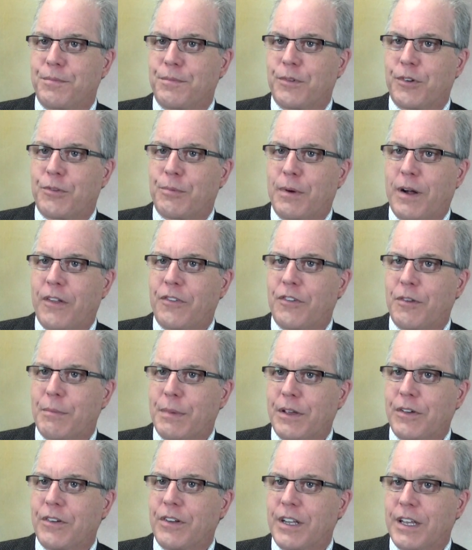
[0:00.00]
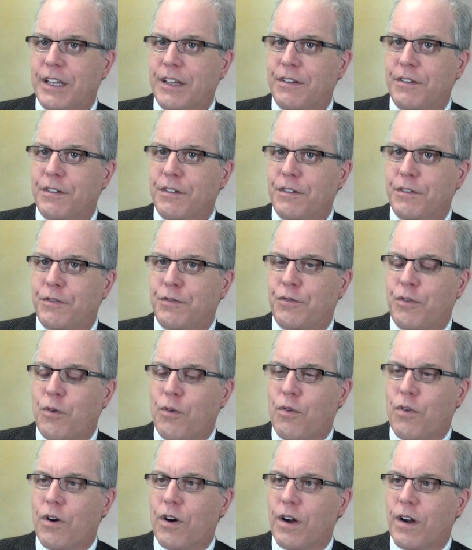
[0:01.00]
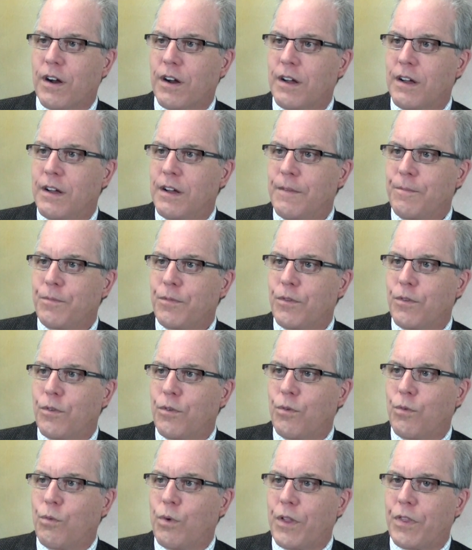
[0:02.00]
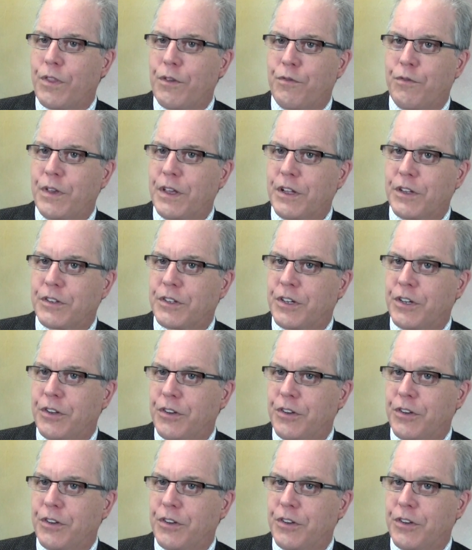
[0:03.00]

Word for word: responsibility for what the field